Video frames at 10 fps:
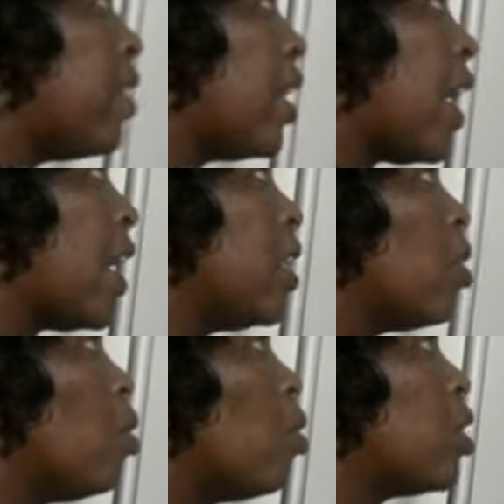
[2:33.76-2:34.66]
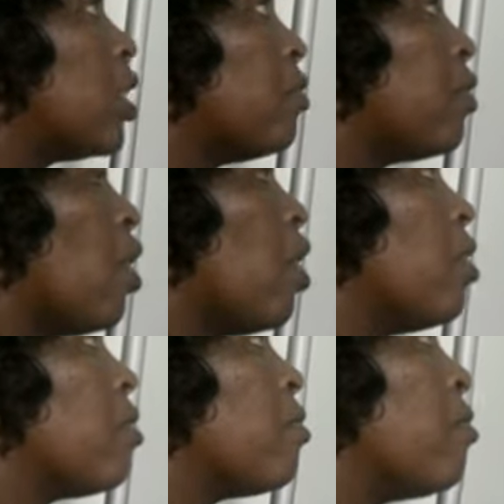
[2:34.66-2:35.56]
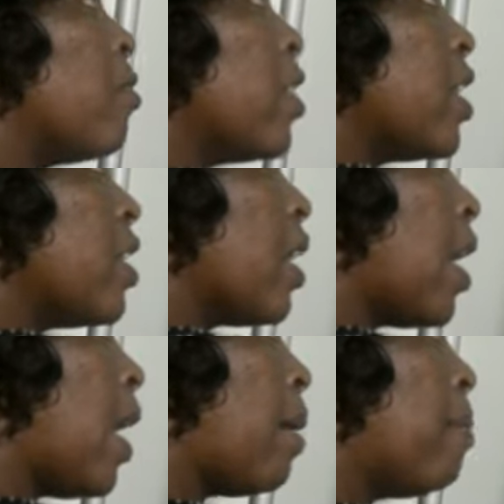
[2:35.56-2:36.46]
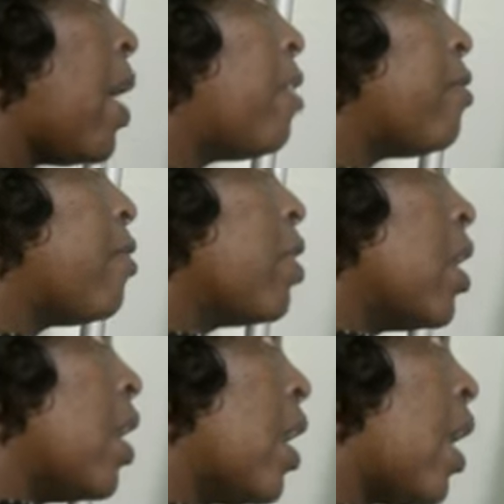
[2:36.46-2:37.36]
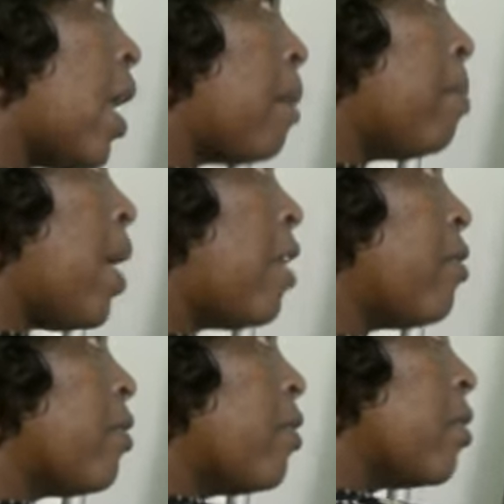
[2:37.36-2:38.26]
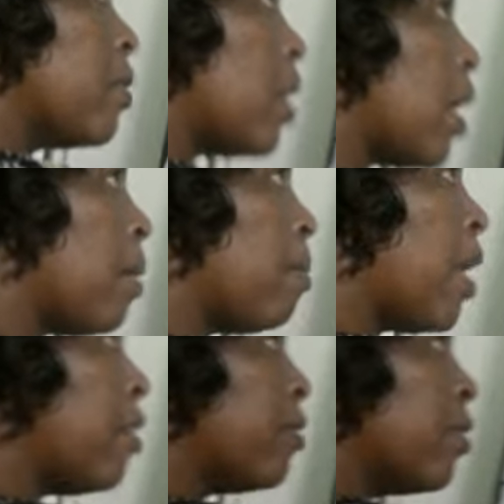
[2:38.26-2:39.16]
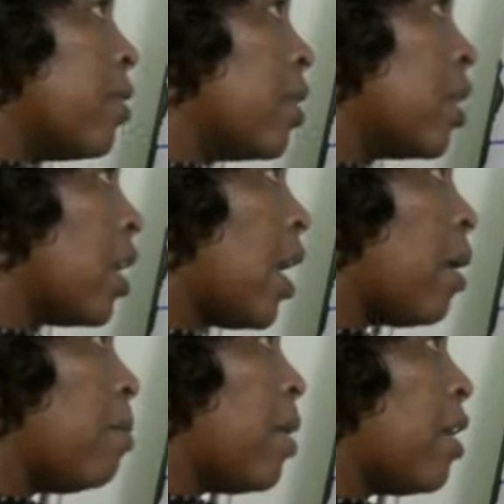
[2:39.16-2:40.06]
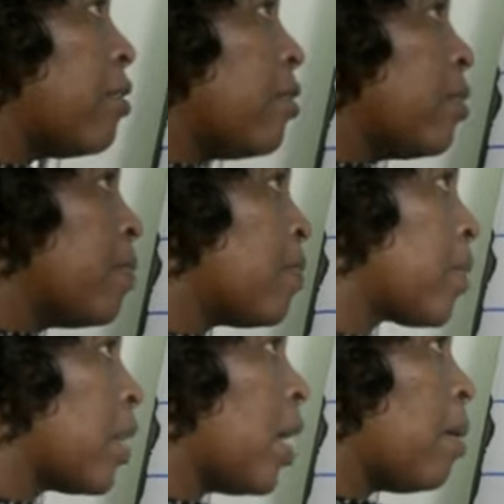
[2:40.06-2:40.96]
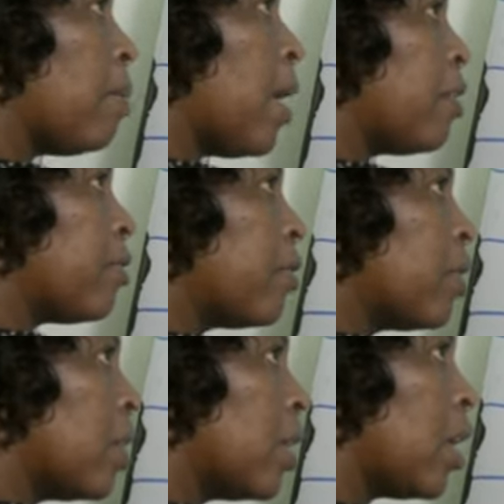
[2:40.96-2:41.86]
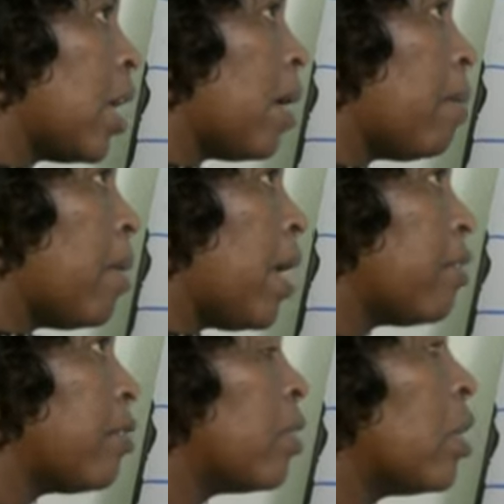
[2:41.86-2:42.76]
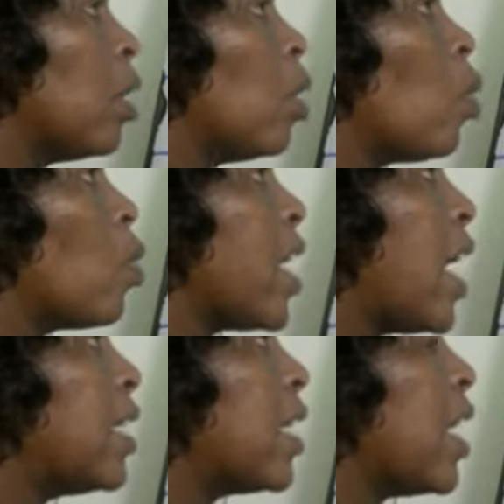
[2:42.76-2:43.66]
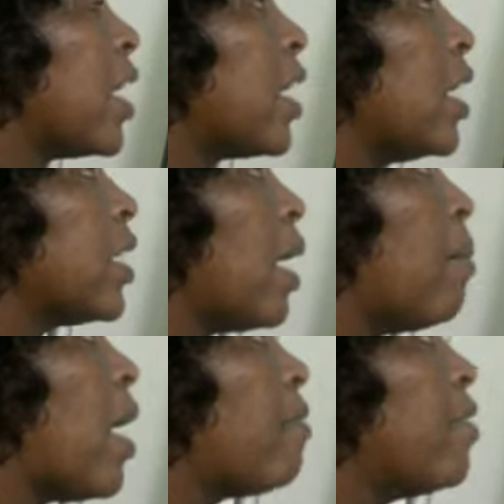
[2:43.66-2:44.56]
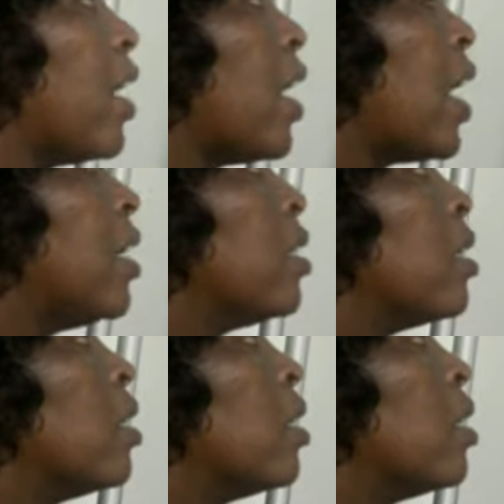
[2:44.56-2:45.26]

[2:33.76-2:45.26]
the line, hooked for V. Above. Above. Above. Above. Above. Above. We are drilling it above the line